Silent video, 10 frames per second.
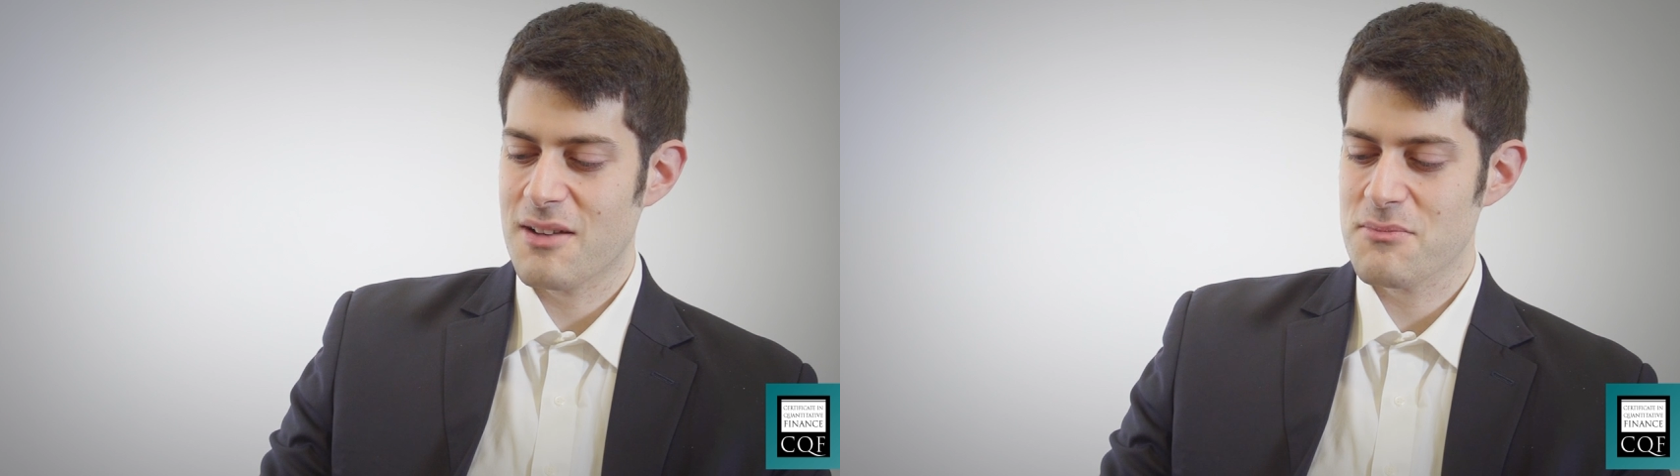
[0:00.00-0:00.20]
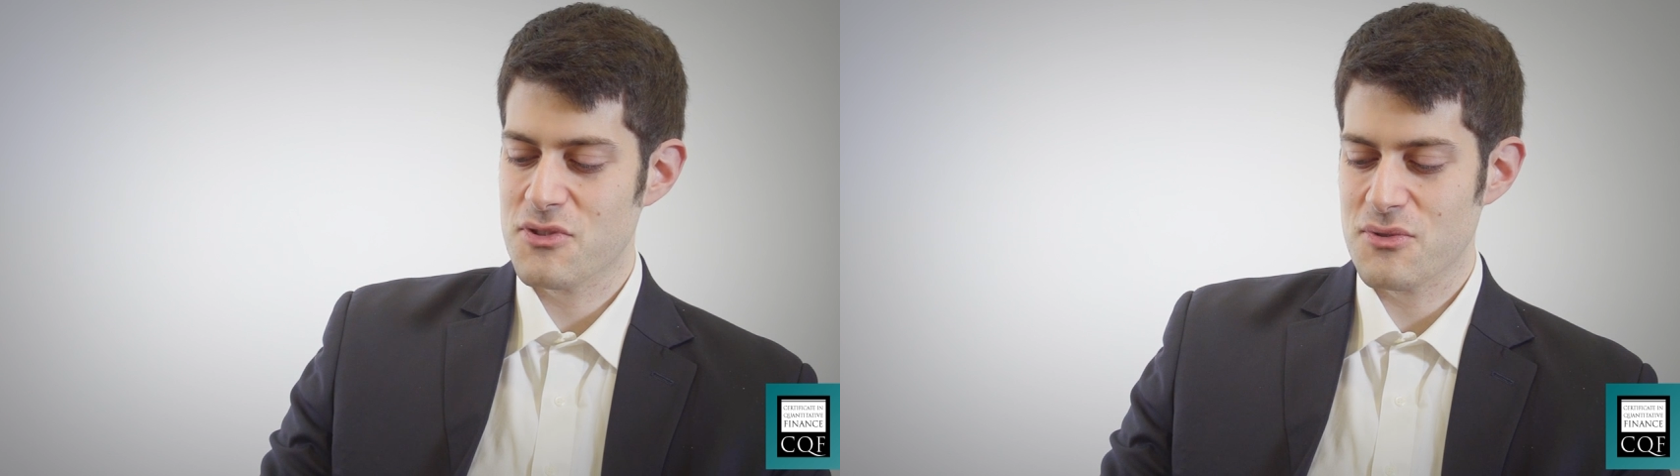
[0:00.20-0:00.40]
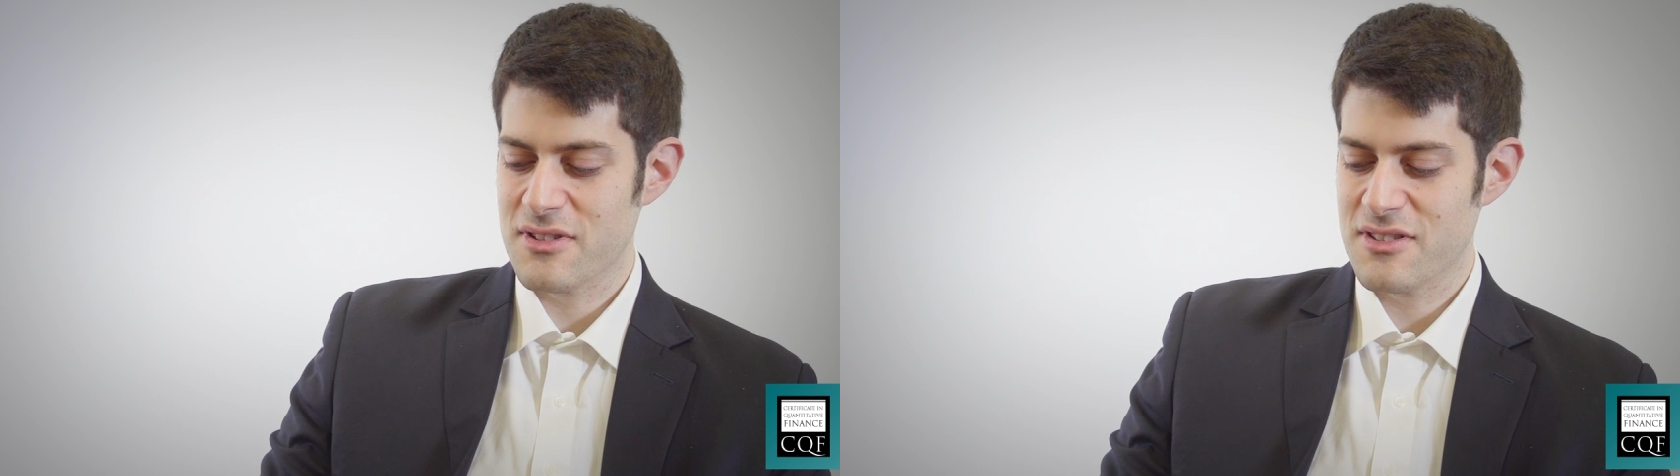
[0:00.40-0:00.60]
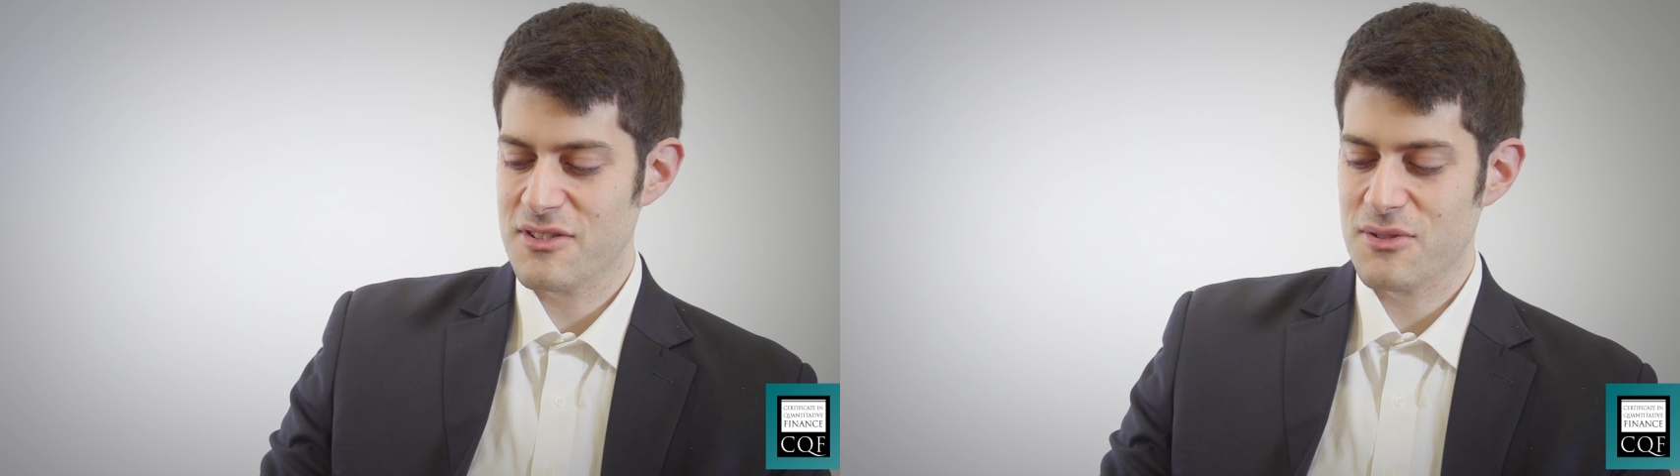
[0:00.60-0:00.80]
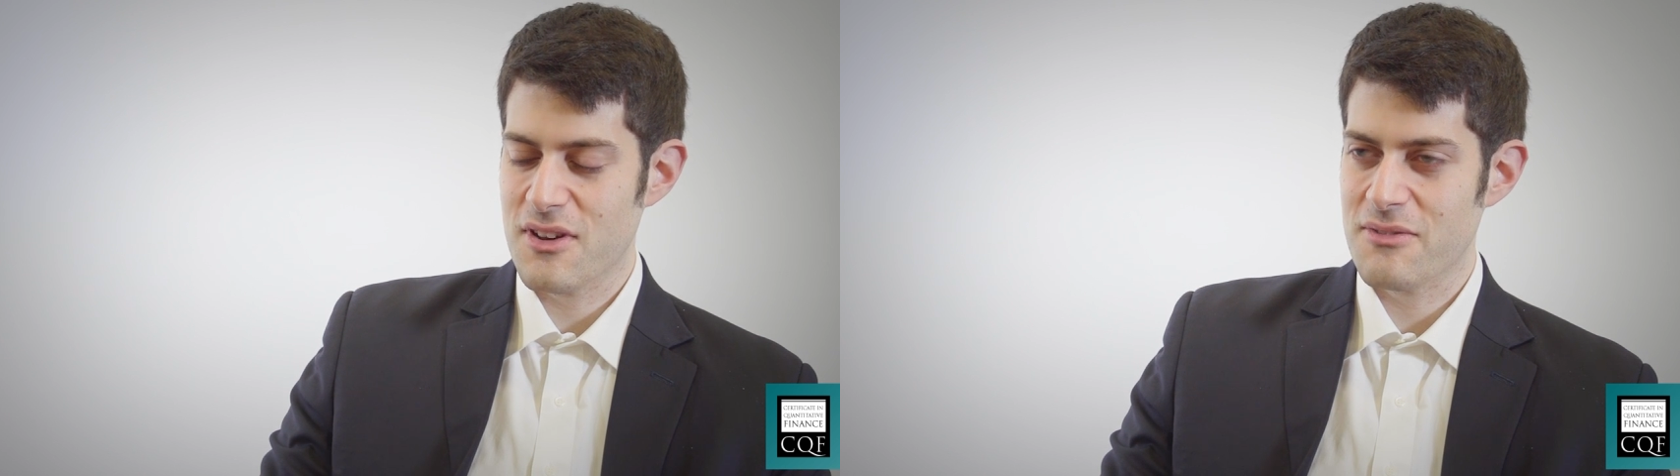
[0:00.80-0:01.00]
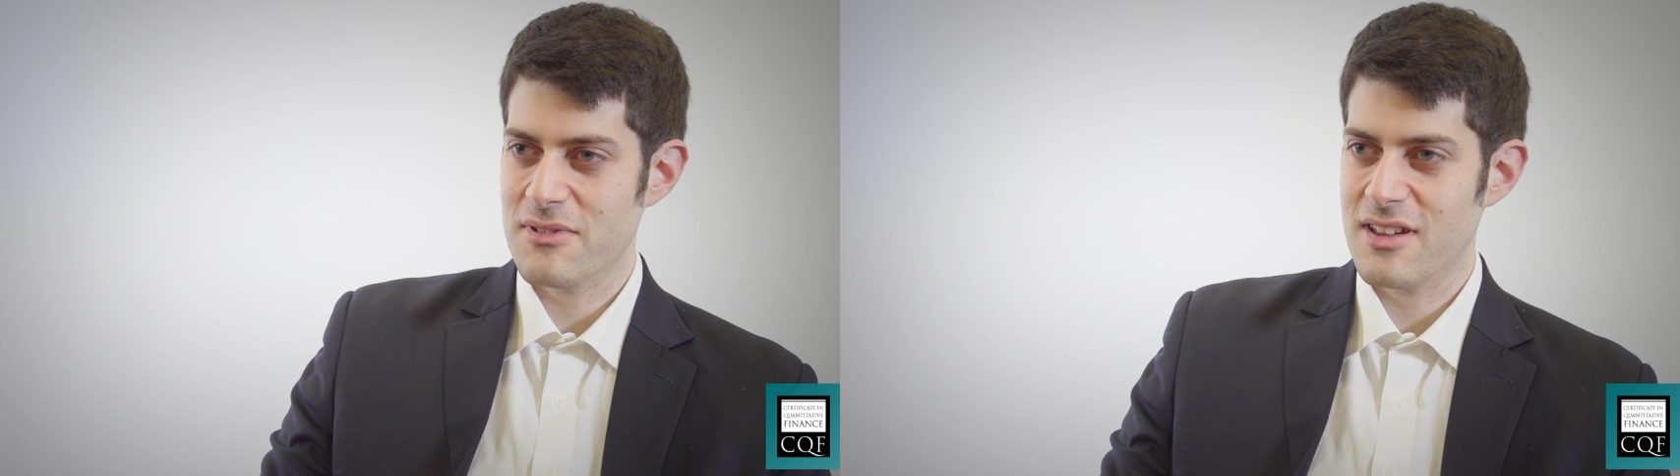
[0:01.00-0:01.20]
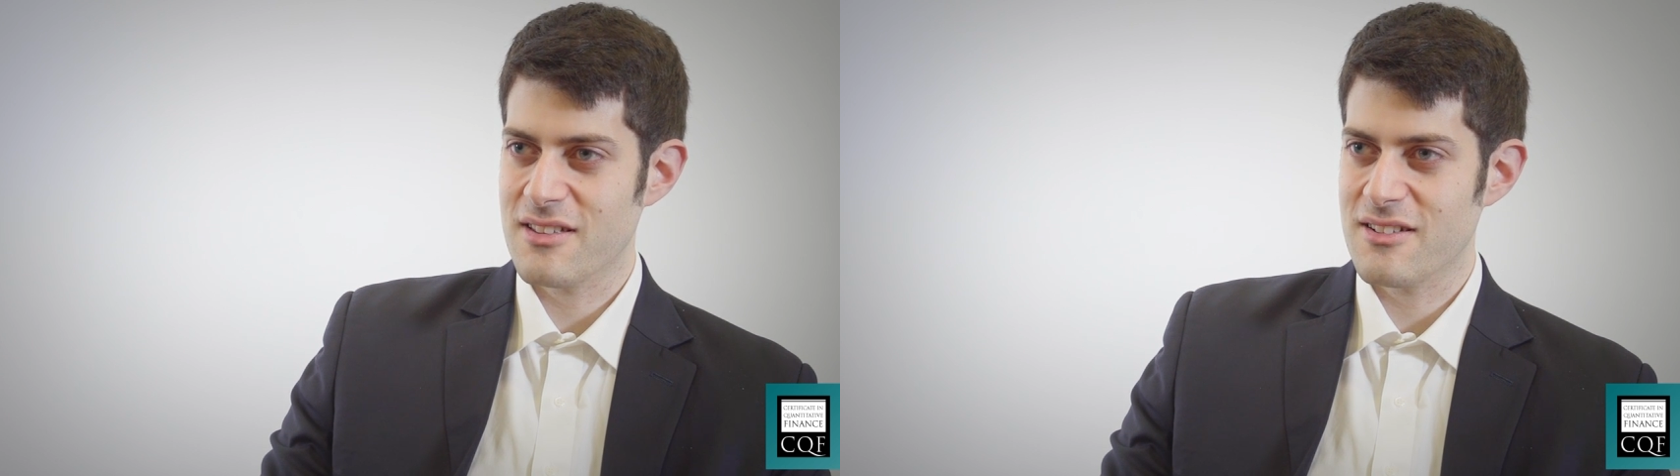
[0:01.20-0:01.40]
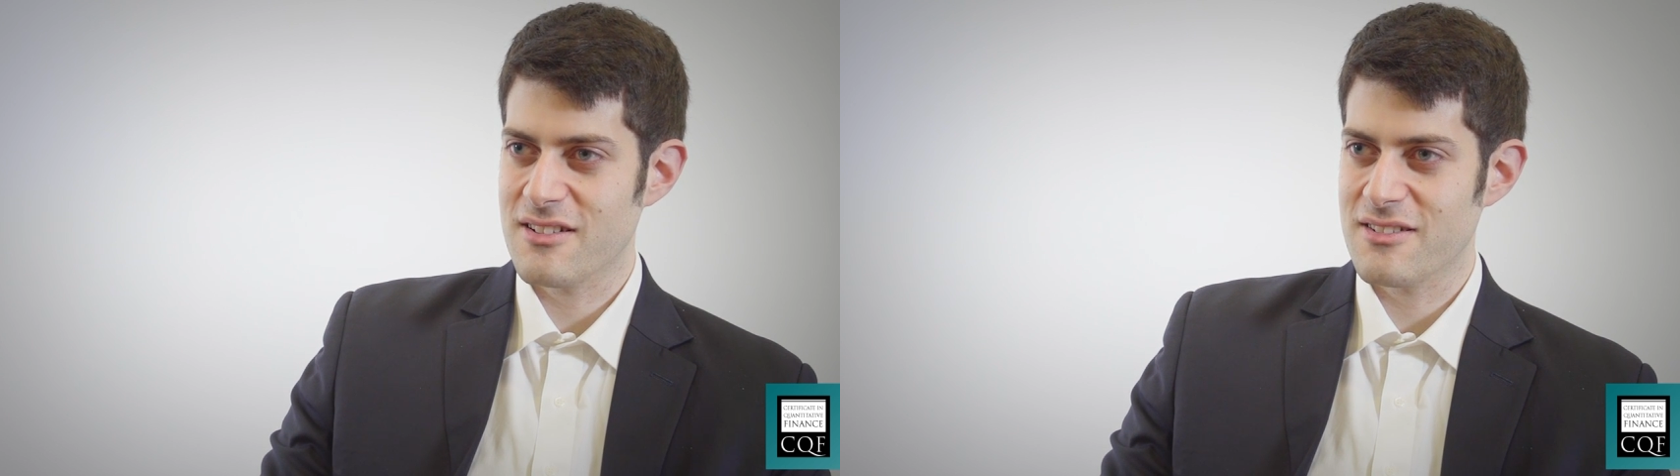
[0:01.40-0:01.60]
I'm sure the C Q F
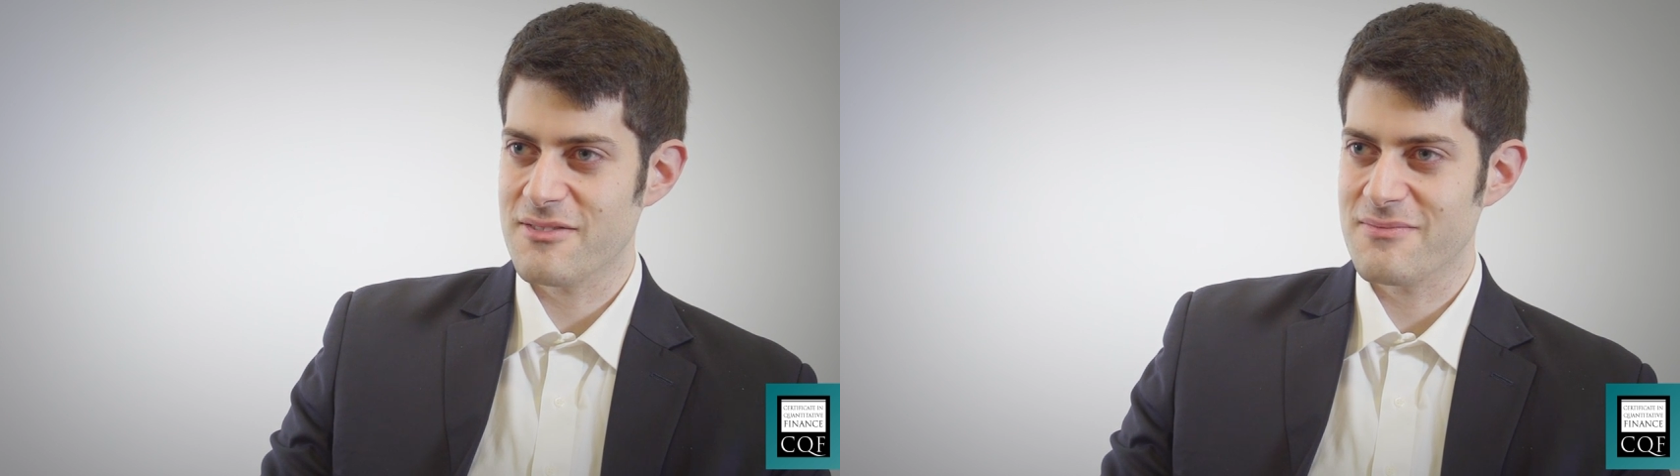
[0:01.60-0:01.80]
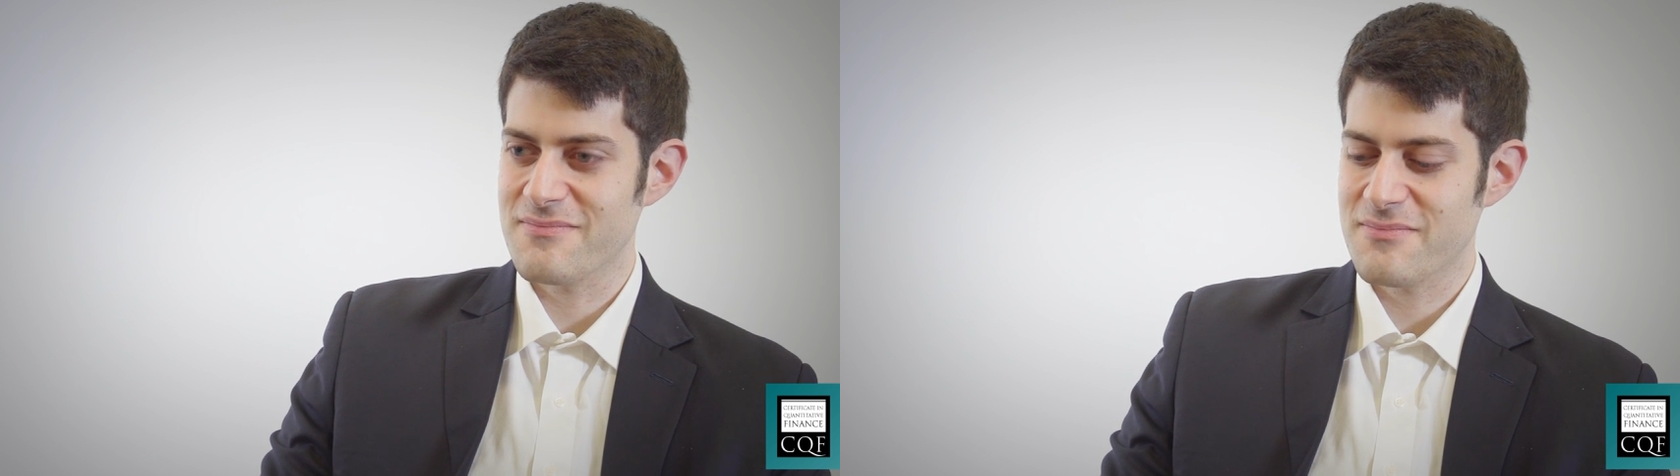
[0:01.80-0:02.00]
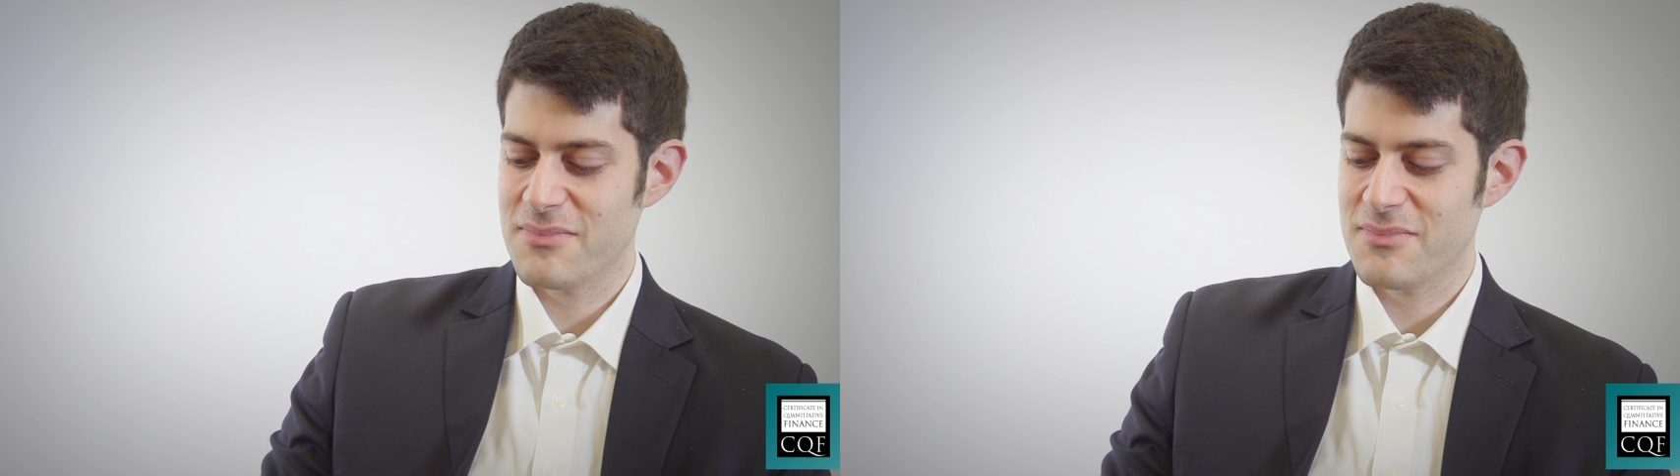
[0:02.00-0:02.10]
played um,